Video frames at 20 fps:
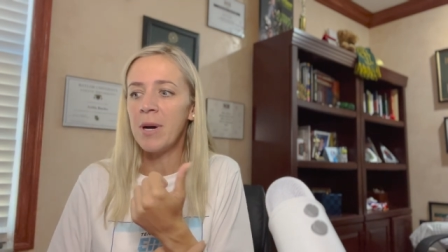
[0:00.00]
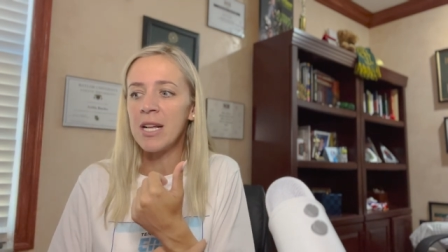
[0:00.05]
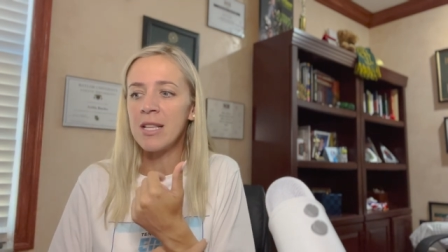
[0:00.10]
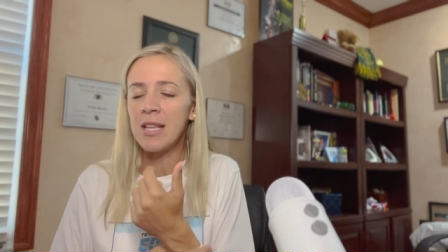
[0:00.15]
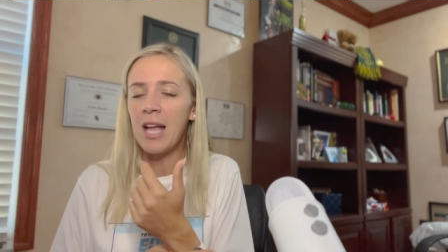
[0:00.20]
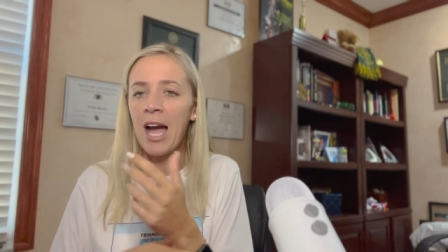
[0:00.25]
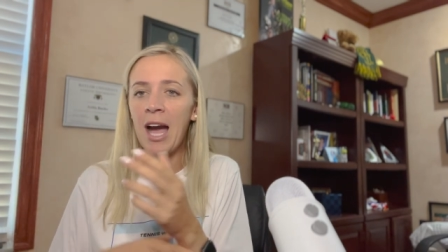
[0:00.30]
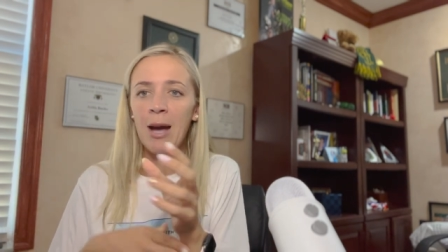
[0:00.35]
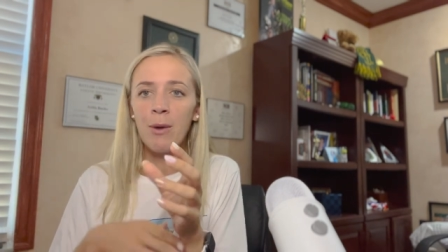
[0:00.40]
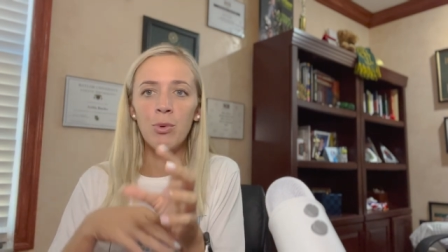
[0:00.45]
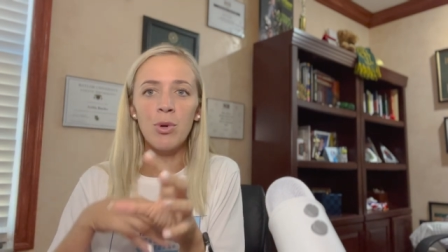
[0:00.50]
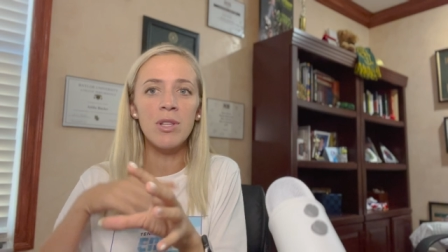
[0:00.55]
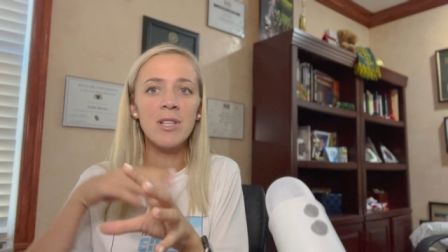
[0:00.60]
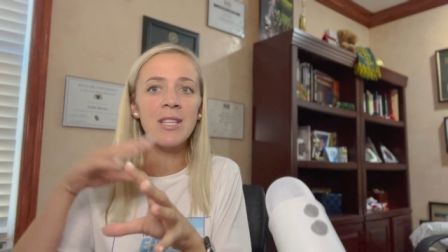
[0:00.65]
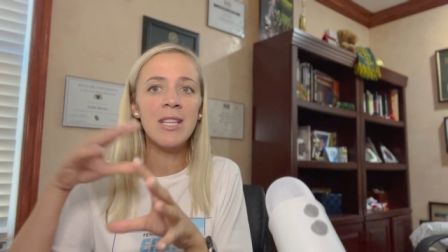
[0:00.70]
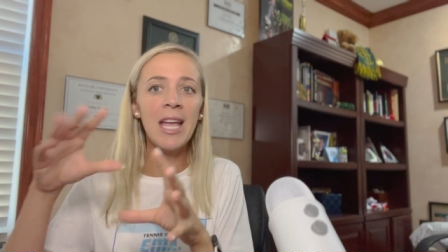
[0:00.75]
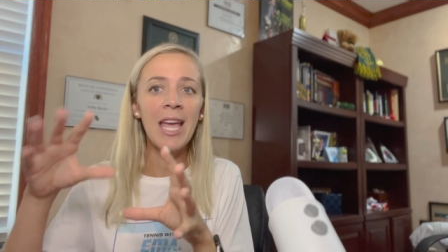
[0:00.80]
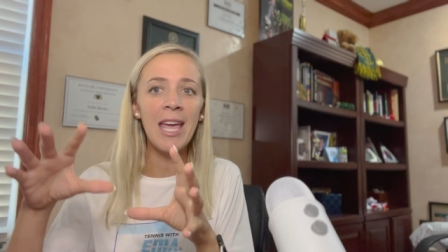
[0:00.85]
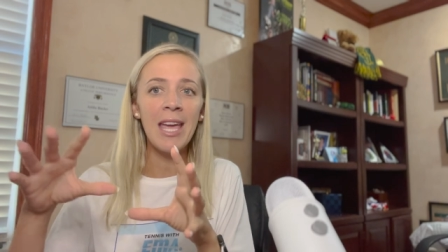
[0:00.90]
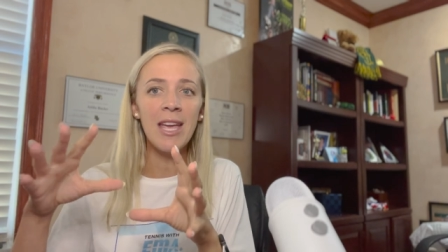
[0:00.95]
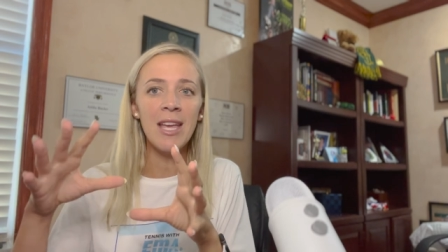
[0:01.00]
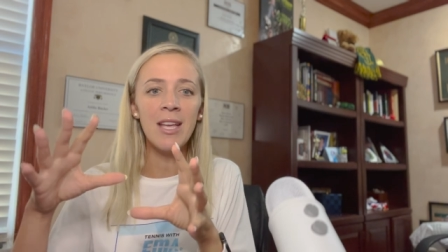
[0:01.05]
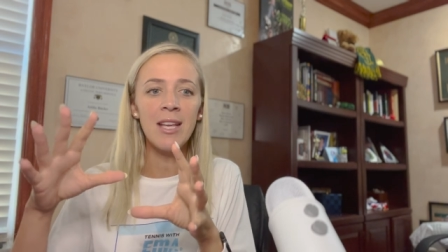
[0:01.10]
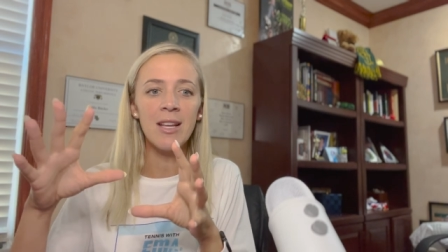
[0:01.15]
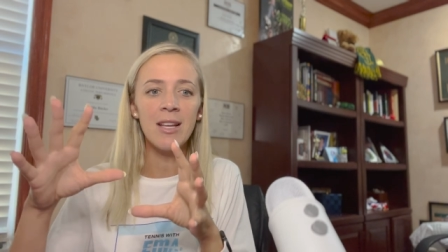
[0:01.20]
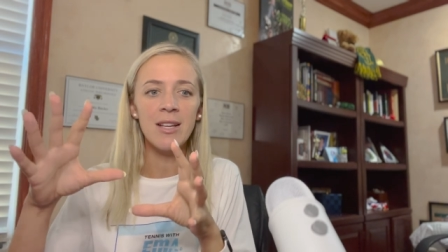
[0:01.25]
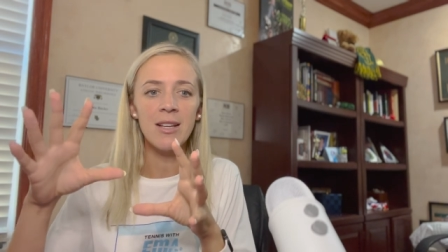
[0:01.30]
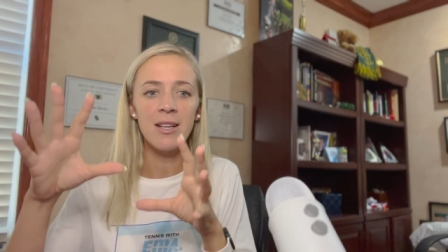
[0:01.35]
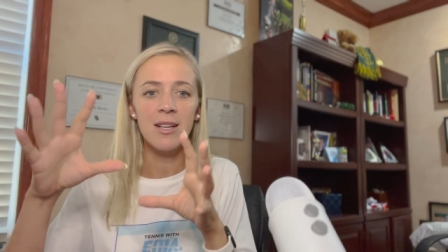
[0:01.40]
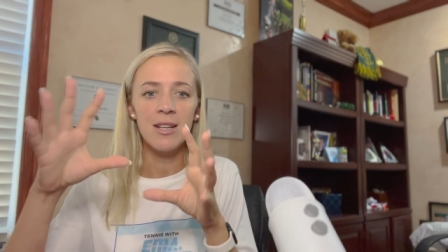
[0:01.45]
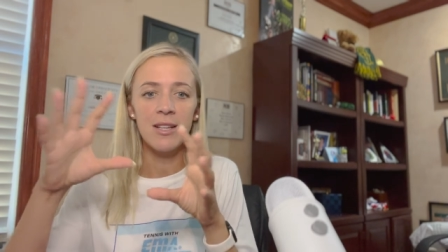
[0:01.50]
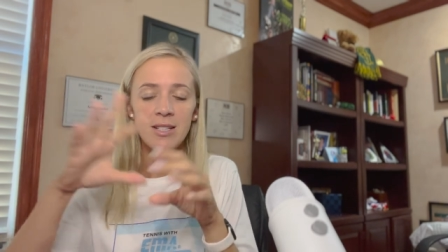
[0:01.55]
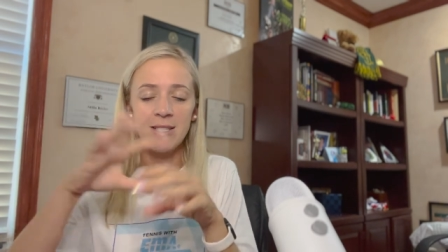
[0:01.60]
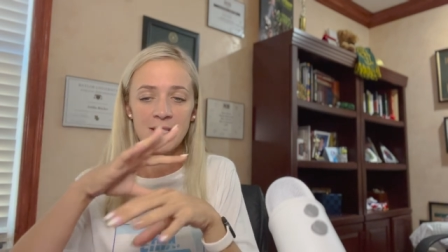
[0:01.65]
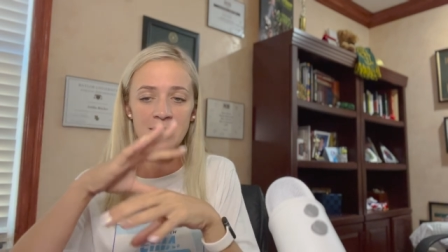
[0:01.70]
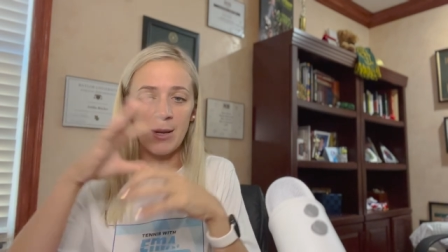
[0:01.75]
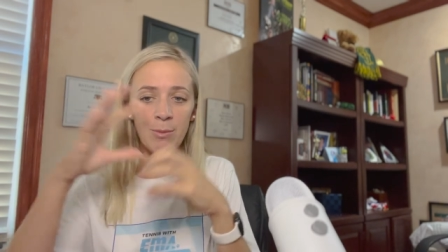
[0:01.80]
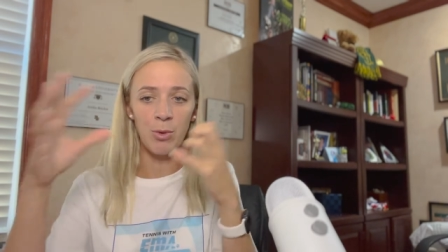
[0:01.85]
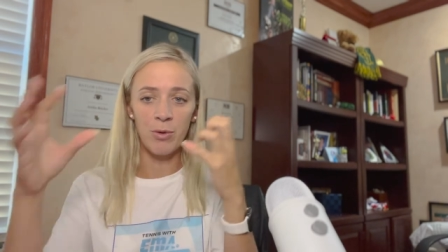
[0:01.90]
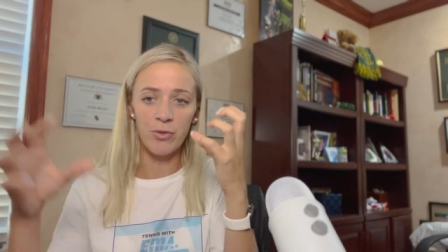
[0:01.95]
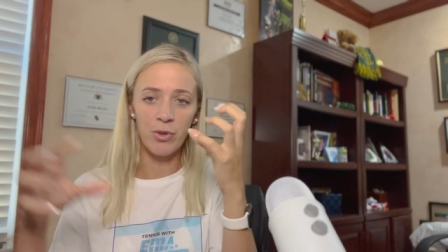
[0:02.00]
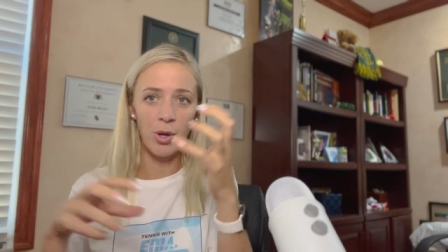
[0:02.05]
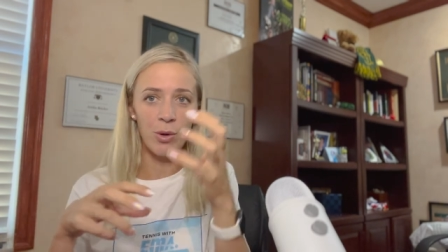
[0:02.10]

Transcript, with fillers: But I will take some